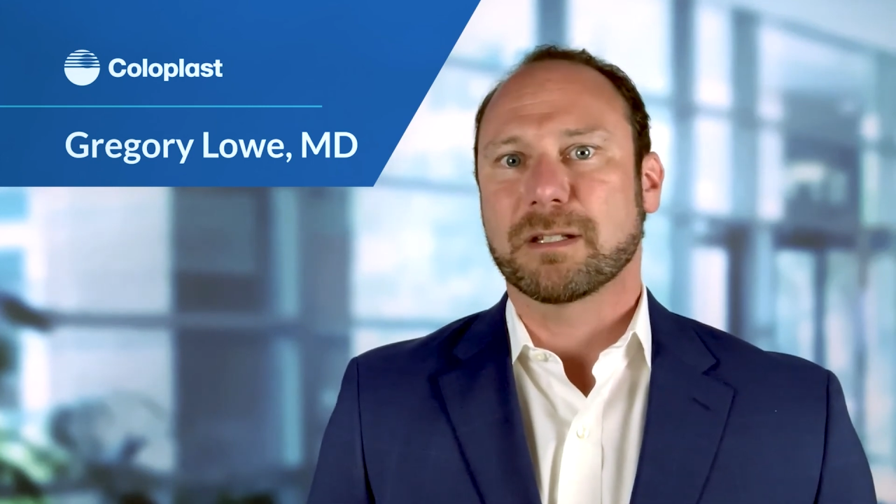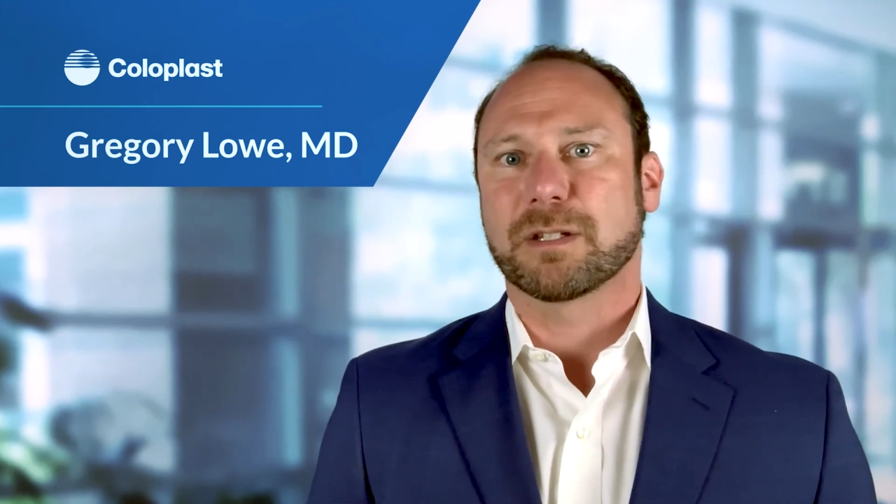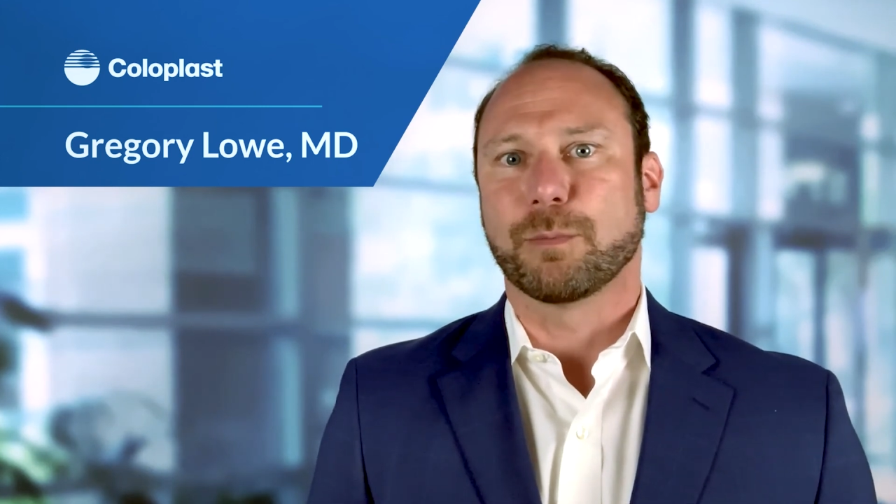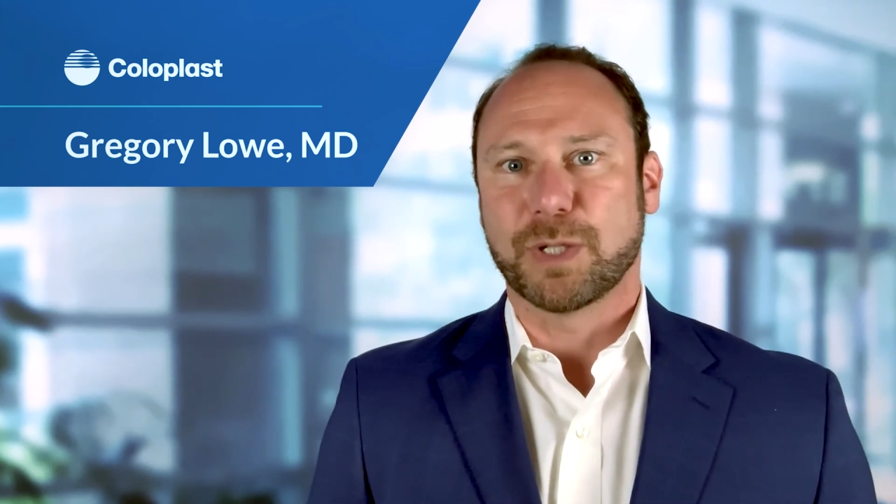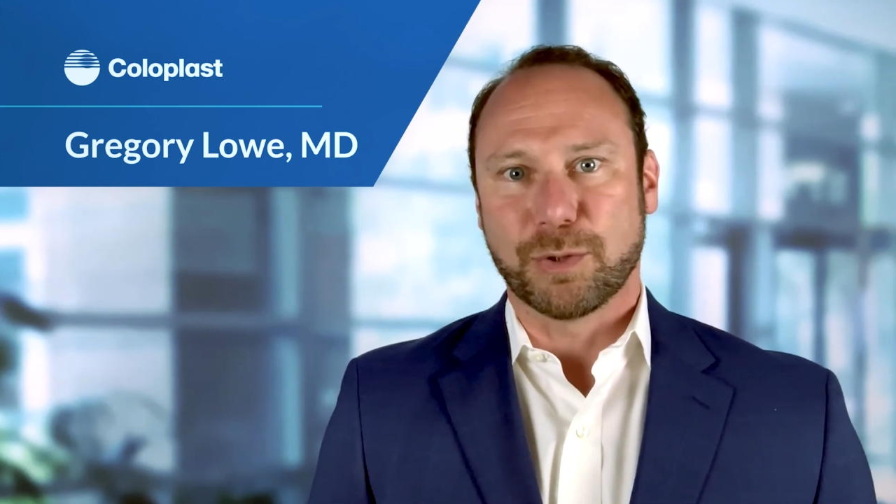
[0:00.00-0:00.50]

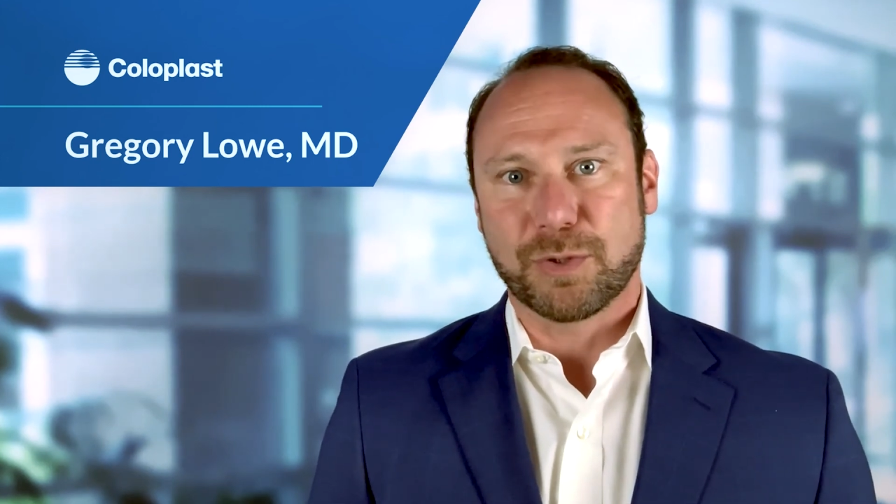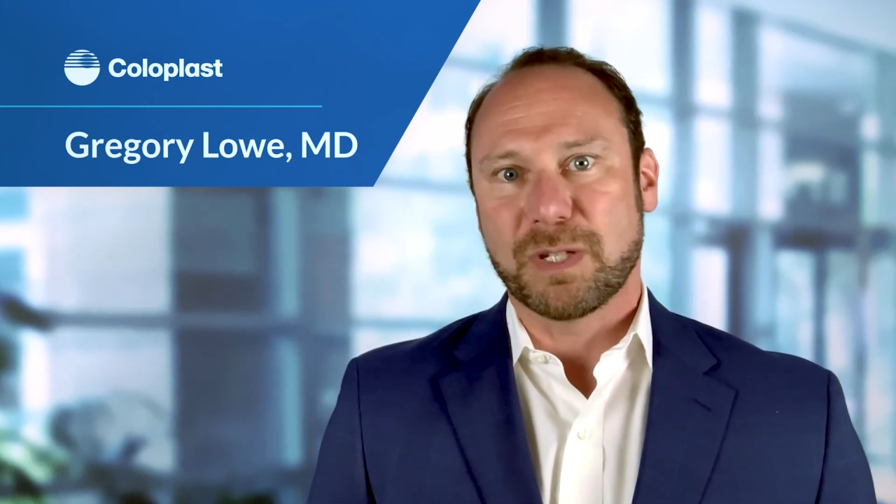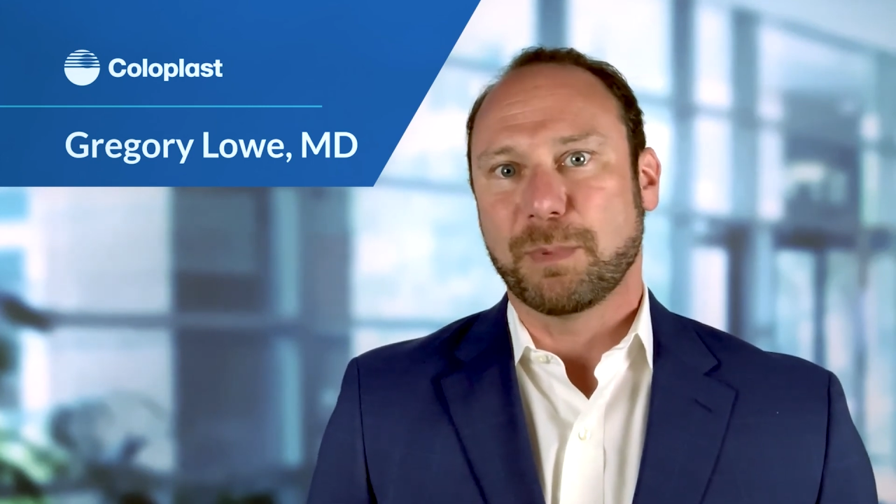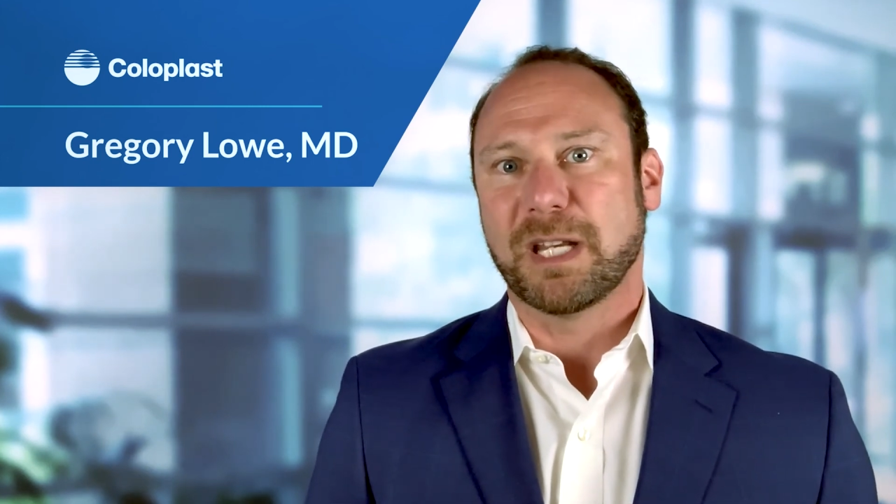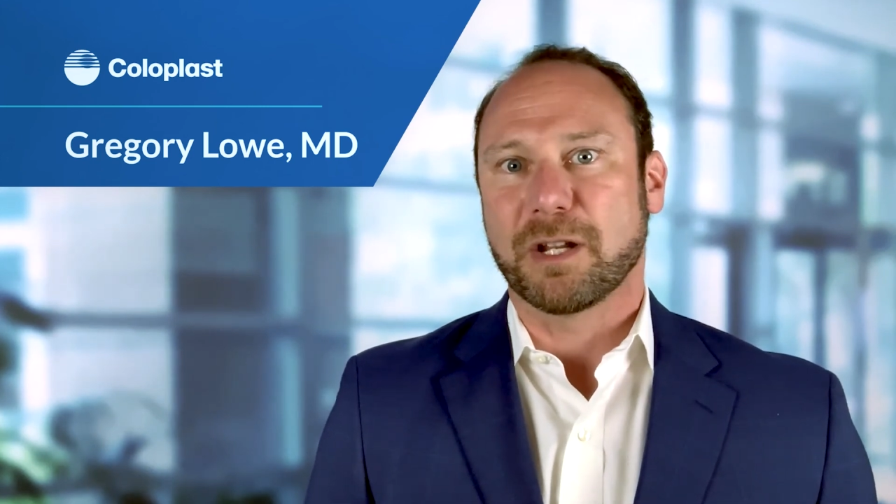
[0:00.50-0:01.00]
So we do
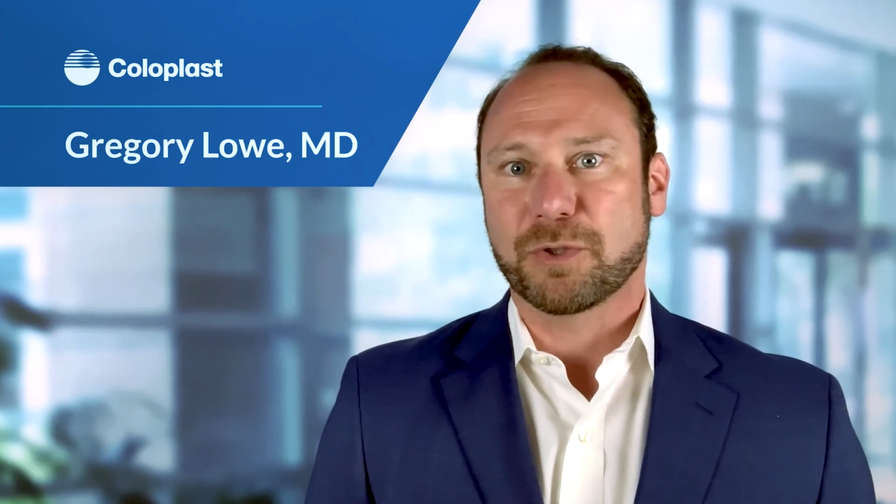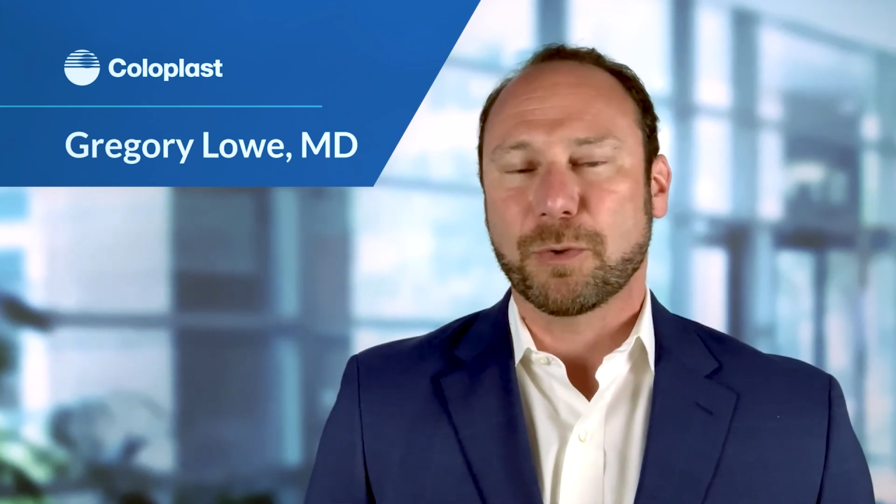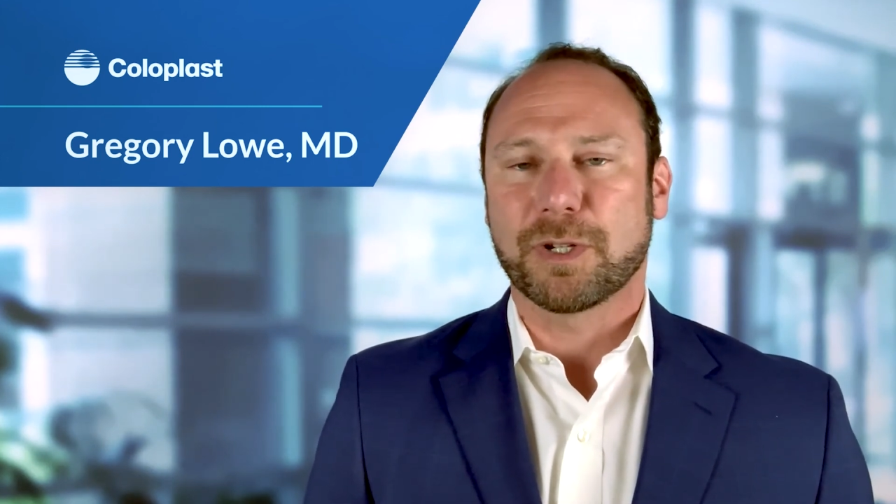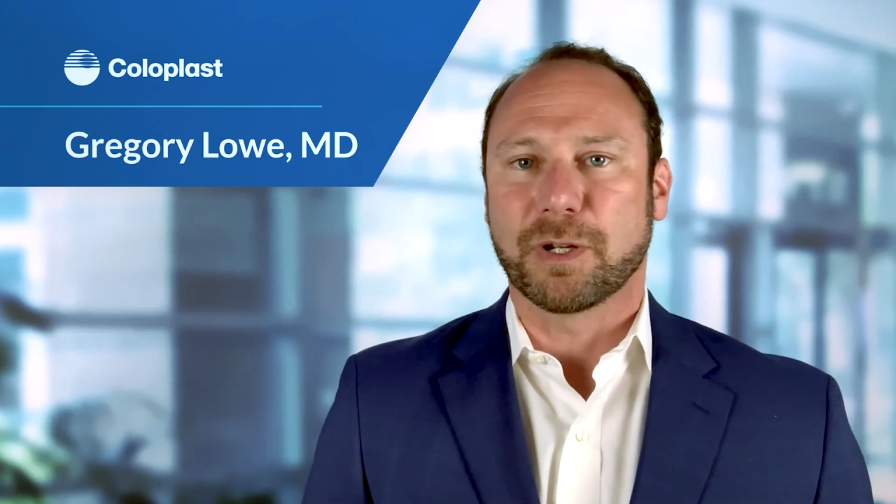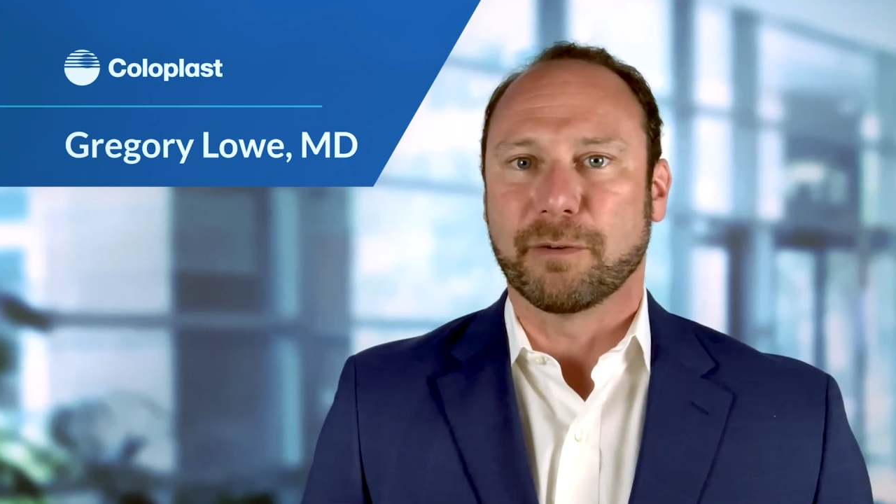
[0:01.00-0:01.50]
see penile
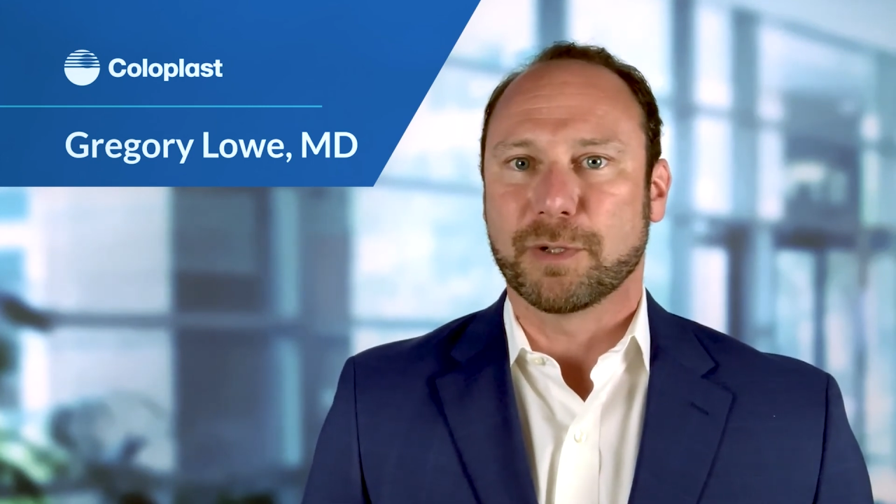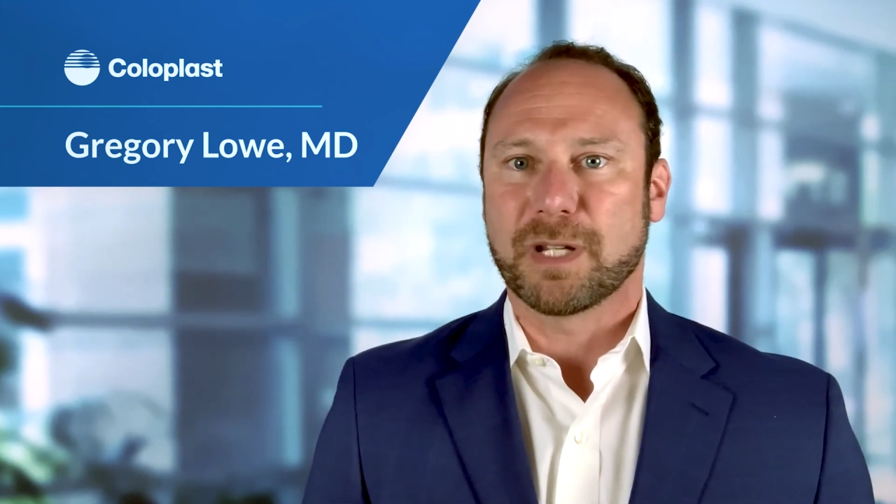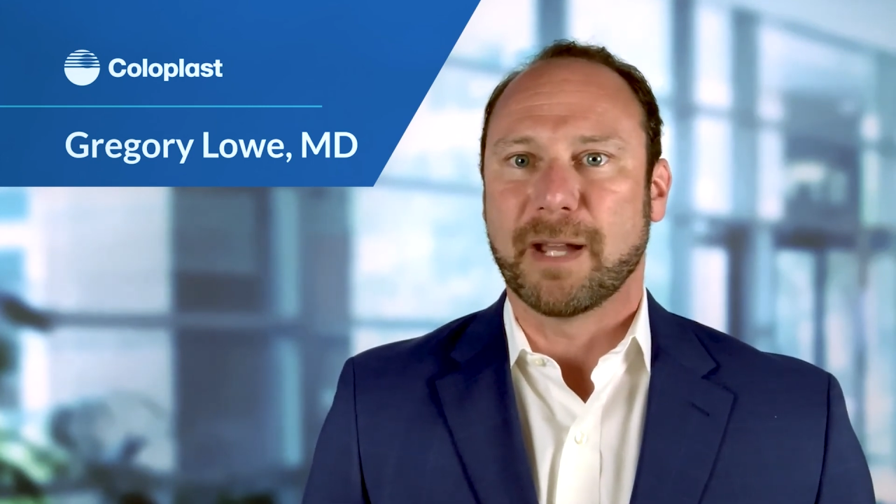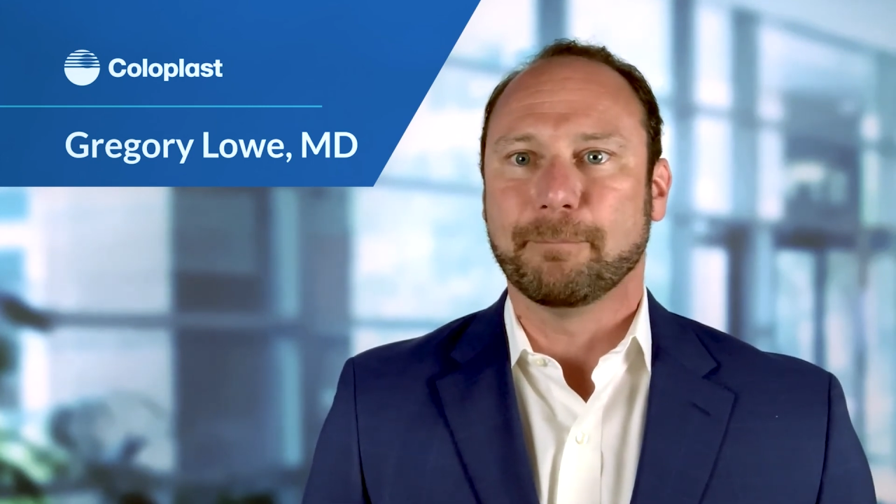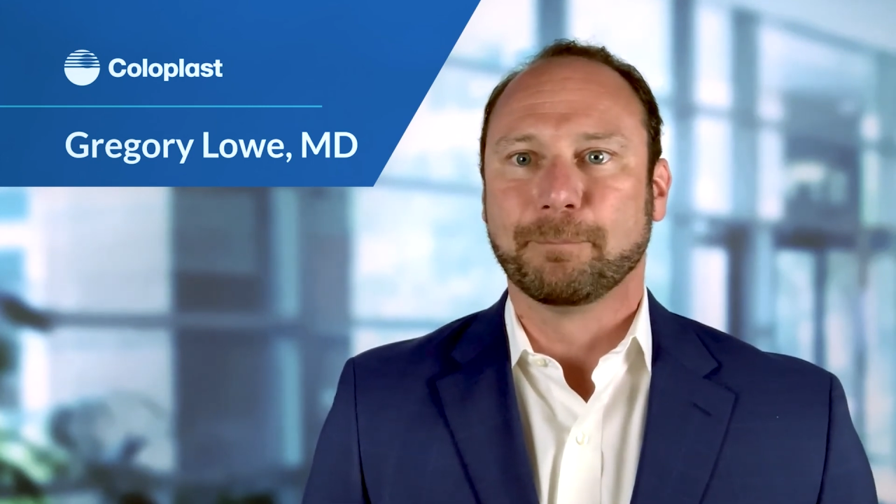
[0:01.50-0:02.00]
shortening over
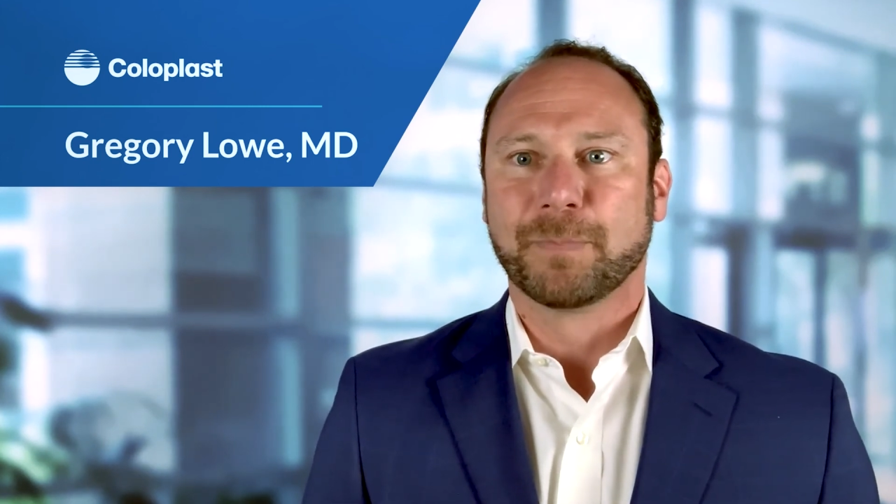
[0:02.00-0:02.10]
time.